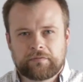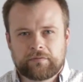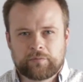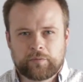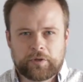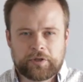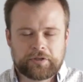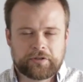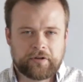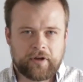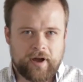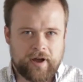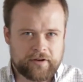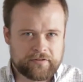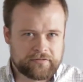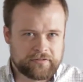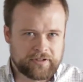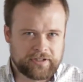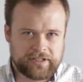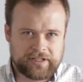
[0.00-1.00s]
what
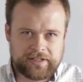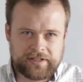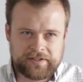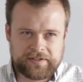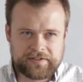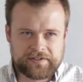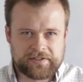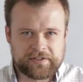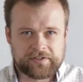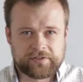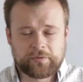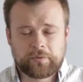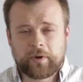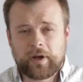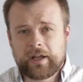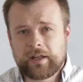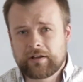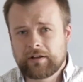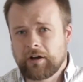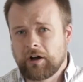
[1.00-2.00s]
doctrine is
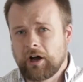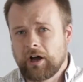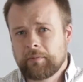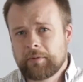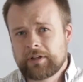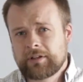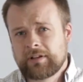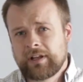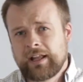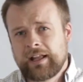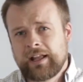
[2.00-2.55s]
quite common.